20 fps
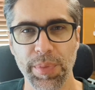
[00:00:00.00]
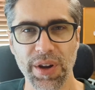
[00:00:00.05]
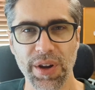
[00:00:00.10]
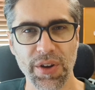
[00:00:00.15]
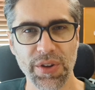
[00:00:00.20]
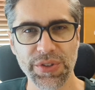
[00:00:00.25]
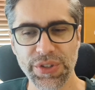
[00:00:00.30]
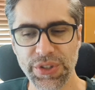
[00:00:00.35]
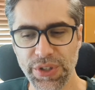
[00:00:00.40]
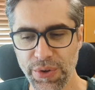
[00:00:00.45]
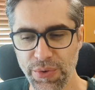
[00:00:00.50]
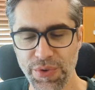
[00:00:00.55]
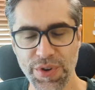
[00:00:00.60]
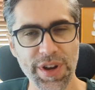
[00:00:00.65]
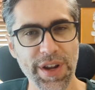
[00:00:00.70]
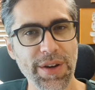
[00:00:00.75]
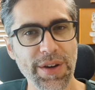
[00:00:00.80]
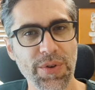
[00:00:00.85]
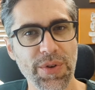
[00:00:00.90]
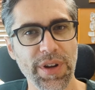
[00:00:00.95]
also
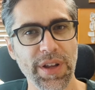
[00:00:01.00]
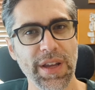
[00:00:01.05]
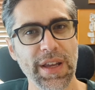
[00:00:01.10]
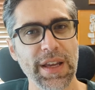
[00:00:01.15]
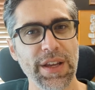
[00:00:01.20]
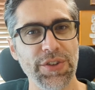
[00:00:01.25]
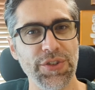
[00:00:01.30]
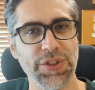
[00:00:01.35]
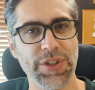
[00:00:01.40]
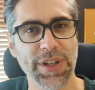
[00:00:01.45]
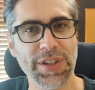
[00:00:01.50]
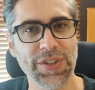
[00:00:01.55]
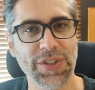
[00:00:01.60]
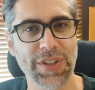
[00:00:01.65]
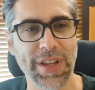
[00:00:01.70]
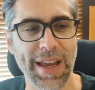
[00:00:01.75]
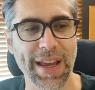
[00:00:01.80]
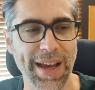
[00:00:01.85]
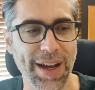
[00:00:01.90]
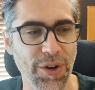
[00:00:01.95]
note
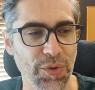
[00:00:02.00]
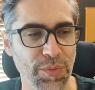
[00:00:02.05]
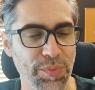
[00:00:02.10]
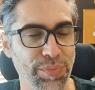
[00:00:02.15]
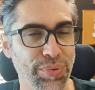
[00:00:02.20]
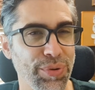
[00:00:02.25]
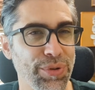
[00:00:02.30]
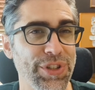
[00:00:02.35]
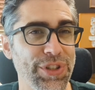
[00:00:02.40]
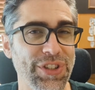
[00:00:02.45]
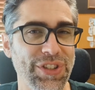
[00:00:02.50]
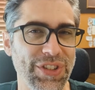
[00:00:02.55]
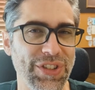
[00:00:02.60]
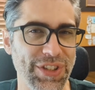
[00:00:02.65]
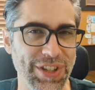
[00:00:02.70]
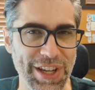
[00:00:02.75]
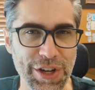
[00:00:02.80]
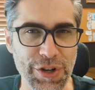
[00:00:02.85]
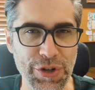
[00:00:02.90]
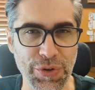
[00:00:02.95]
just how
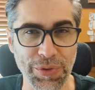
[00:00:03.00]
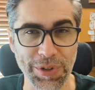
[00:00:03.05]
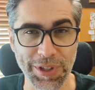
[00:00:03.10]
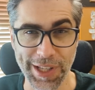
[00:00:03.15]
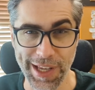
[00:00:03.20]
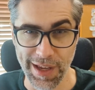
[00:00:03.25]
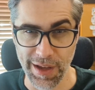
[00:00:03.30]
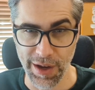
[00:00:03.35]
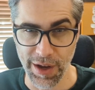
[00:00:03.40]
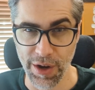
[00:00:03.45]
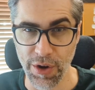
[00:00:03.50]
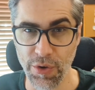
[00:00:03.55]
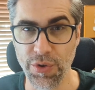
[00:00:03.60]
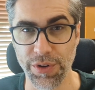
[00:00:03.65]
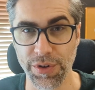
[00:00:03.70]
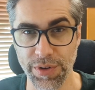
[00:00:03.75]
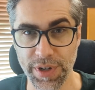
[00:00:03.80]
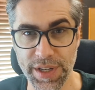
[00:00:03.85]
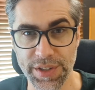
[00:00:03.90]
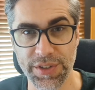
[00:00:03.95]
procedurally
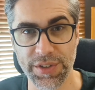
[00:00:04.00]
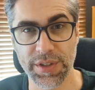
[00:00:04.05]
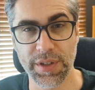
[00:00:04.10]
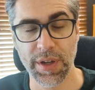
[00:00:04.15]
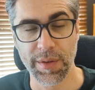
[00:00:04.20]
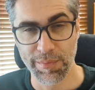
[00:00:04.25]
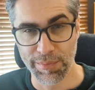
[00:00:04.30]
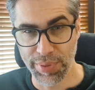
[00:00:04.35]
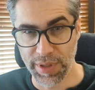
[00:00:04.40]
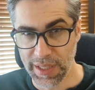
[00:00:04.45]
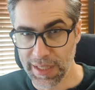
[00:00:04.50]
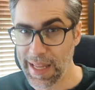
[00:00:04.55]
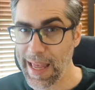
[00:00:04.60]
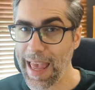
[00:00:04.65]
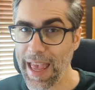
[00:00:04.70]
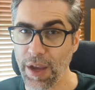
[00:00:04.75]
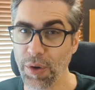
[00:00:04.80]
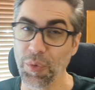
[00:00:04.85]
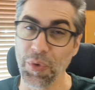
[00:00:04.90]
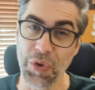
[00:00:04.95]
onerous
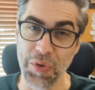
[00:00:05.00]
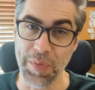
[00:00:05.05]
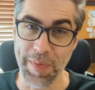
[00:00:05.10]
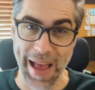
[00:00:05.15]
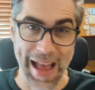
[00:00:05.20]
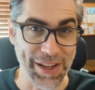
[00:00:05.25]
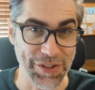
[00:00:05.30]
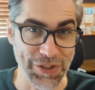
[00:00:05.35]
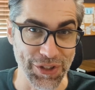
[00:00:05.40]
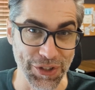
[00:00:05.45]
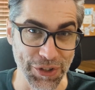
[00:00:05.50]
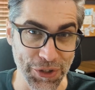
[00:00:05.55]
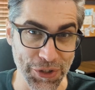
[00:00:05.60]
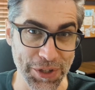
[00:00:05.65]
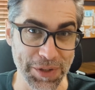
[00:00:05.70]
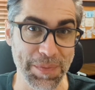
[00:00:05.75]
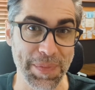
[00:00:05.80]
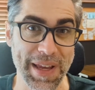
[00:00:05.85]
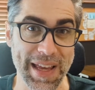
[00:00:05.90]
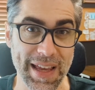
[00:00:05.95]
playing Rolemaster
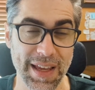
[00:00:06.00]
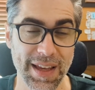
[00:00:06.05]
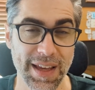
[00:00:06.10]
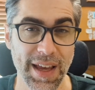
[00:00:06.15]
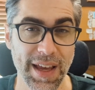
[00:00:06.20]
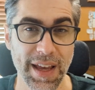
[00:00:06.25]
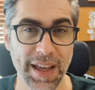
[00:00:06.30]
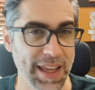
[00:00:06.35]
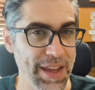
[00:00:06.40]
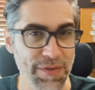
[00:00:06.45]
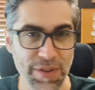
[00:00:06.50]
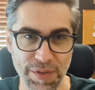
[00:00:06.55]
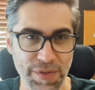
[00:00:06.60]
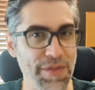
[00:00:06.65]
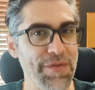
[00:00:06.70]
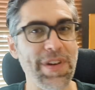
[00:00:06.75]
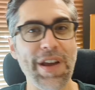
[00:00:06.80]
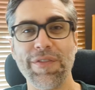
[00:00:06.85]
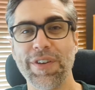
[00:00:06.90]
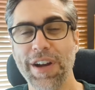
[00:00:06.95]
could be. Even if
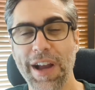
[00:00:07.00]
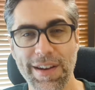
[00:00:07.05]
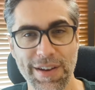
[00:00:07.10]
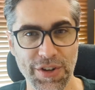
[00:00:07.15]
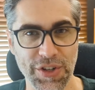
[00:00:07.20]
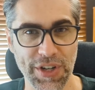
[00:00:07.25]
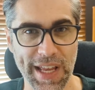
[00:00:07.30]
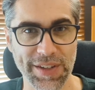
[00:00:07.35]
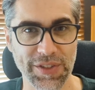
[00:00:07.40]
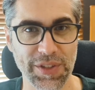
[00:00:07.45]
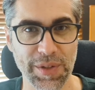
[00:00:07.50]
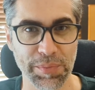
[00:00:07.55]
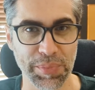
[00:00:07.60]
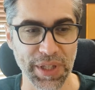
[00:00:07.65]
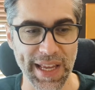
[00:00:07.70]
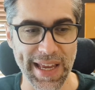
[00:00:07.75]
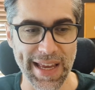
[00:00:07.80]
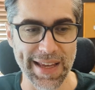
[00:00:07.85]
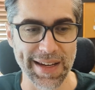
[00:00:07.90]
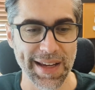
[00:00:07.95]
you've never gotten a chance to
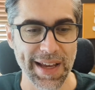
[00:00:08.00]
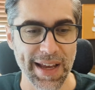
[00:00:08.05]
play it,